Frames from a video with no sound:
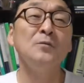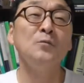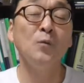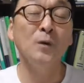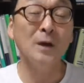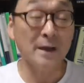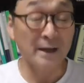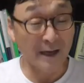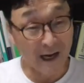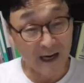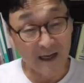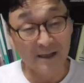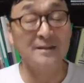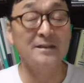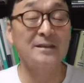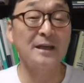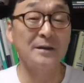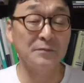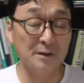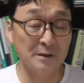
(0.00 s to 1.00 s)
really
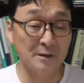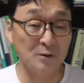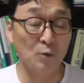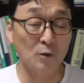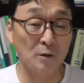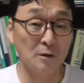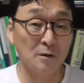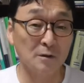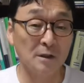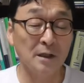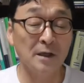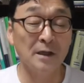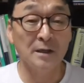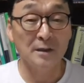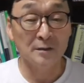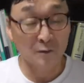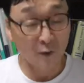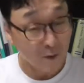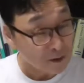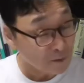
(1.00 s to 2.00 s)
accept his word,
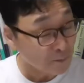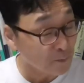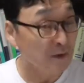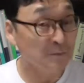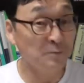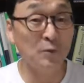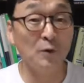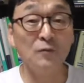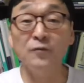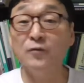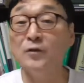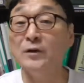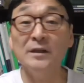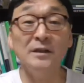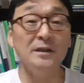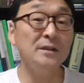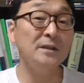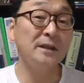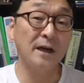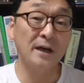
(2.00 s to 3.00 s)
those people
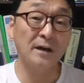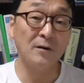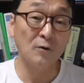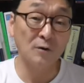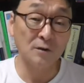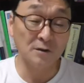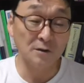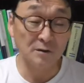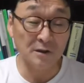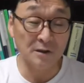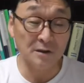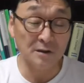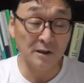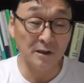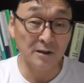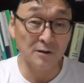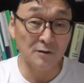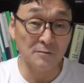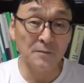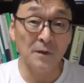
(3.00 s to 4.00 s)
freely can go into his
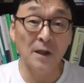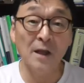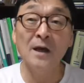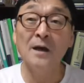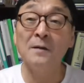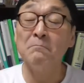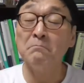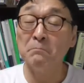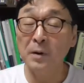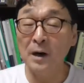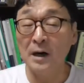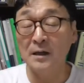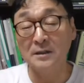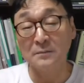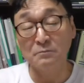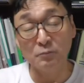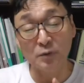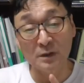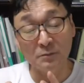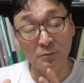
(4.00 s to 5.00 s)
kingdom, but the
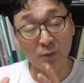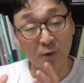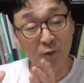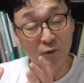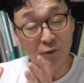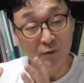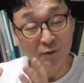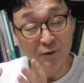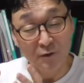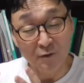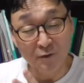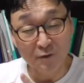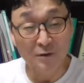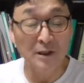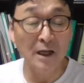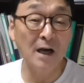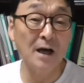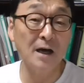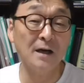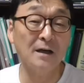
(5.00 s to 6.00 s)
people who do
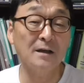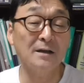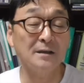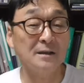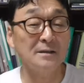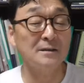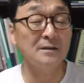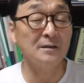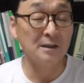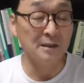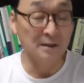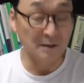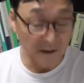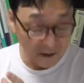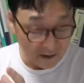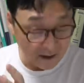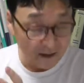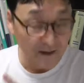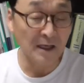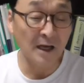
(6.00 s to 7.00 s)
not he
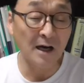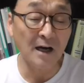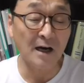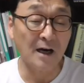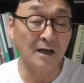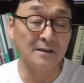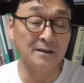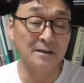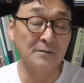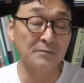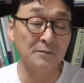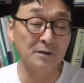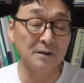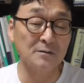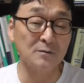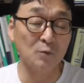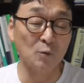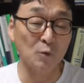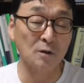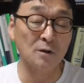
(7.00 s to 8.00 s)
did not accept
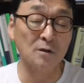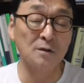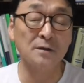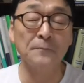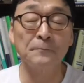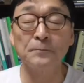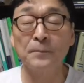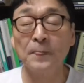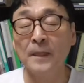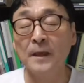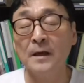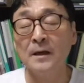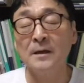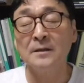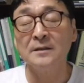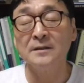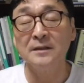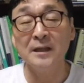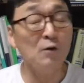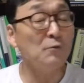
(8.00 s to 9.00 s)
his word,
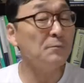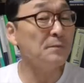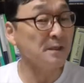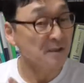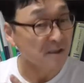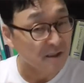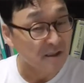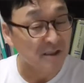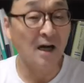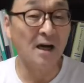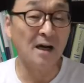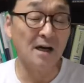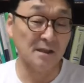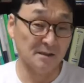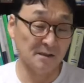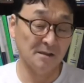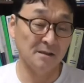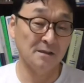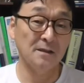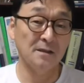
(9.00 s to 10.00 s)
they will be
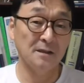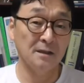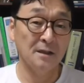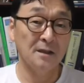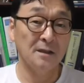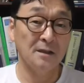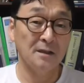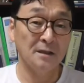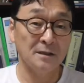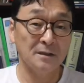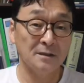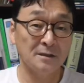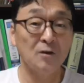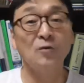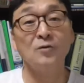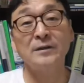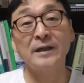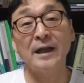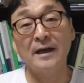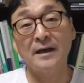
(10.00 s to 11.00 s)
judged.
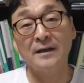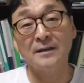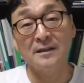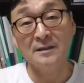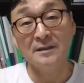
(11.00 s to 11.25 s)
So that